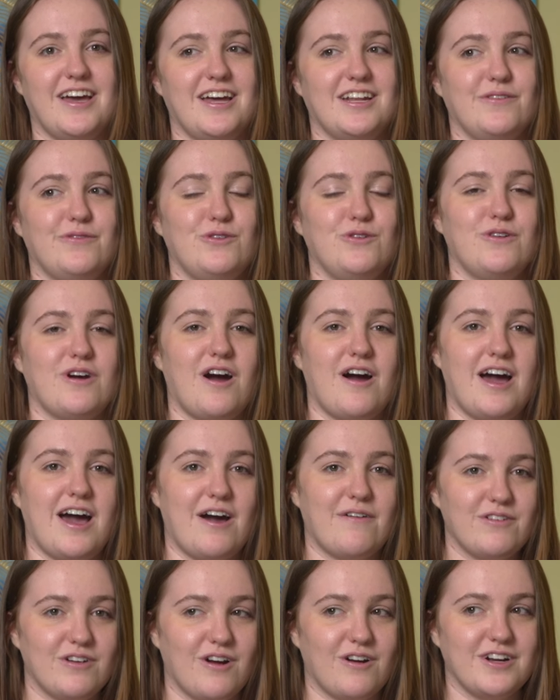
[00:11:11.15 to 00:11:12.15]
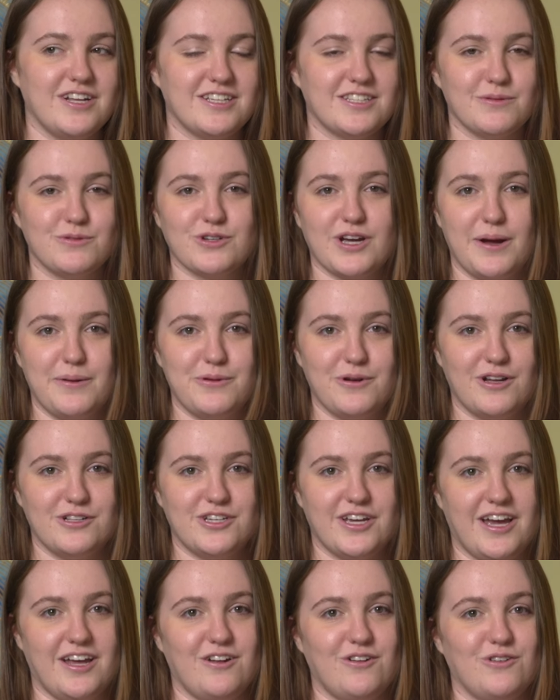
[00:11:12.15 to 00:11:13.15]
and if you haven't already subscribed to our
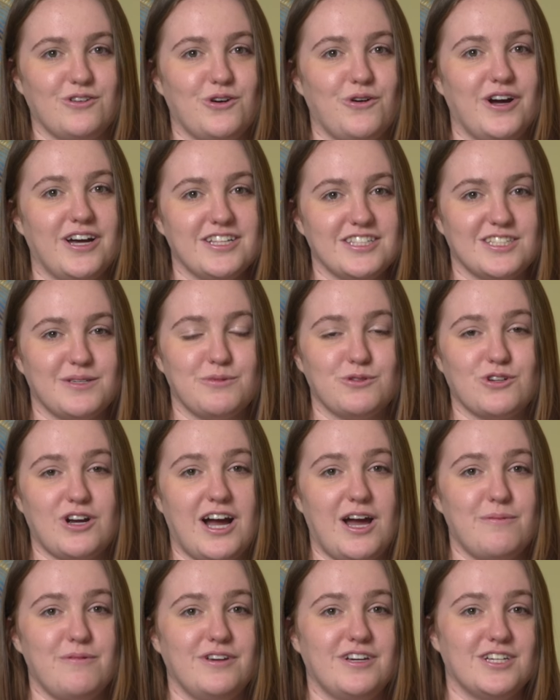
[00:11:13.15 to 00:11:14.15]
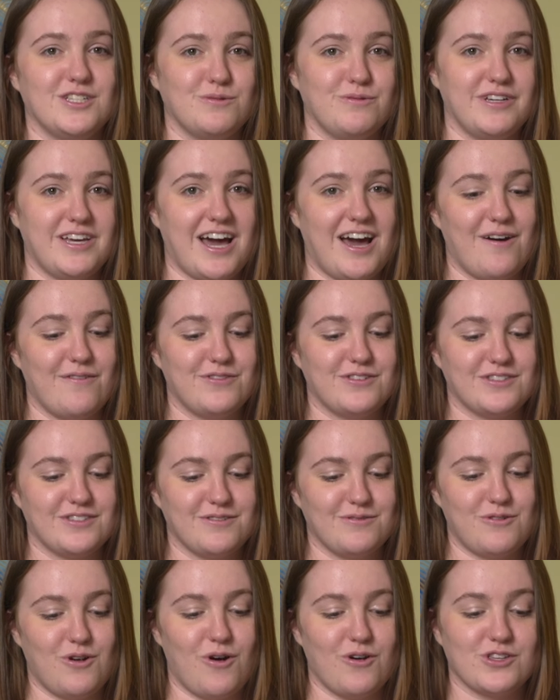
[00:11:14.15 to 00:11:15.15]
channel, go ahead and subscribe because we have
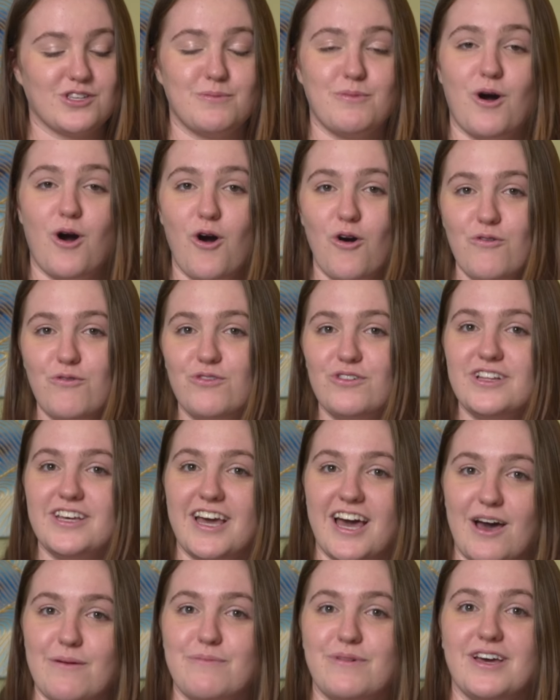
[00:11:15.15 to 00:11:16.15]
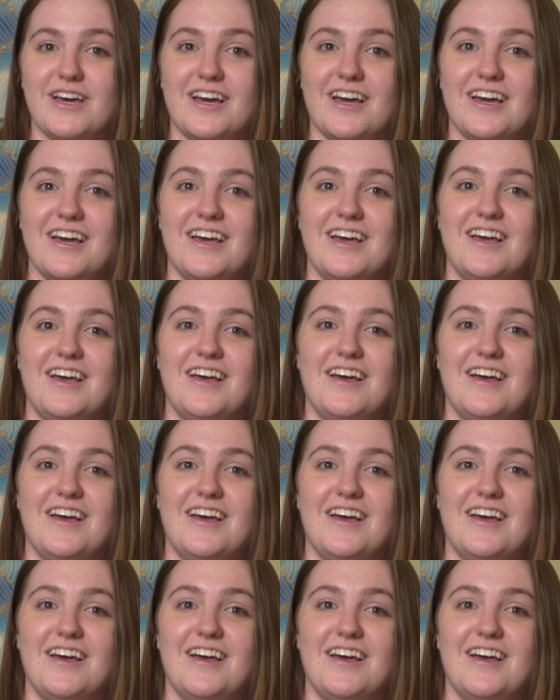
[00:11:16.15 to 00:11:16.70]
some hopefully epic